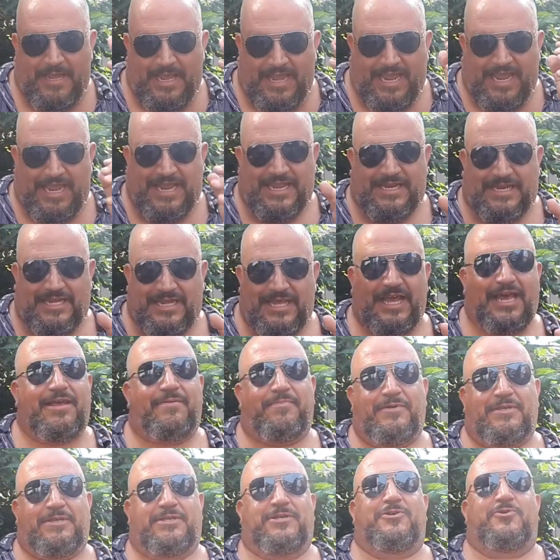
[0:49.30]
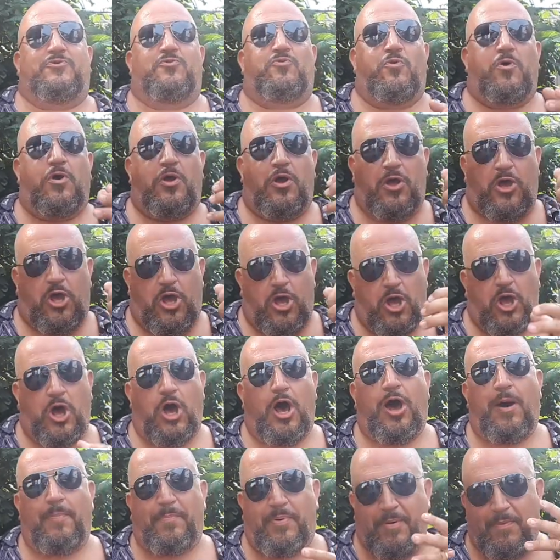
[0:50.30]
80 IBU
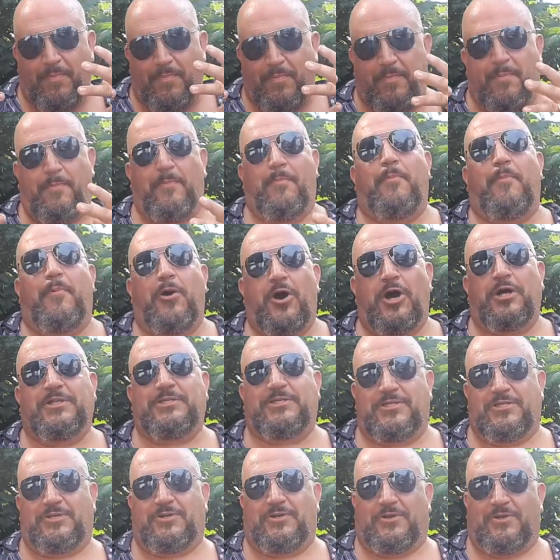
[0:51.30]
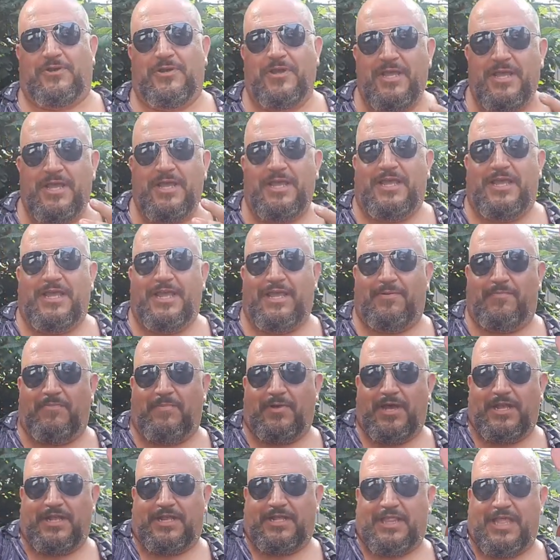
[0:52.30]
hop monster in
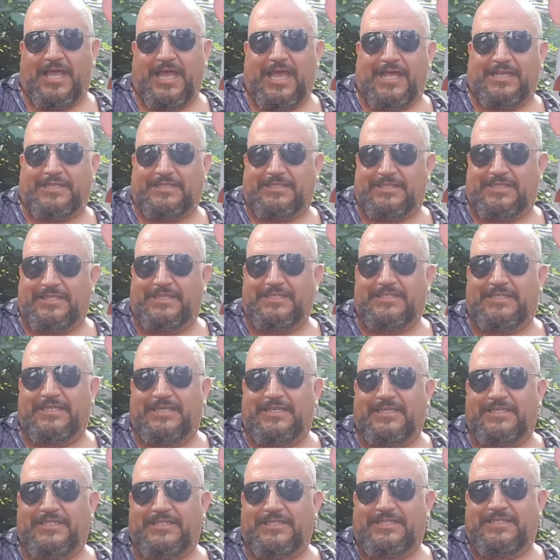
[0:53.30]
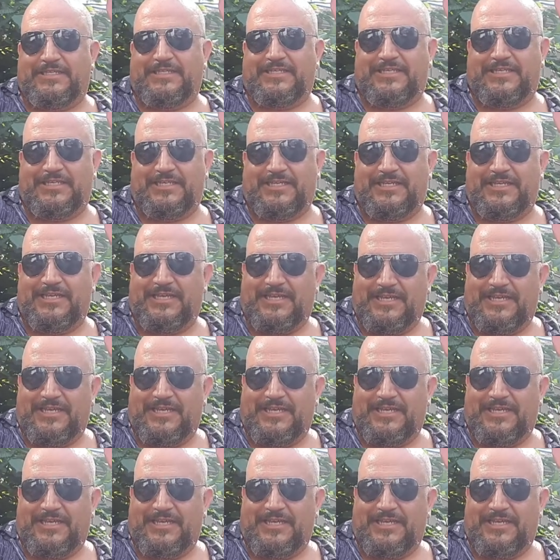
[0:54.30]
my glass. This is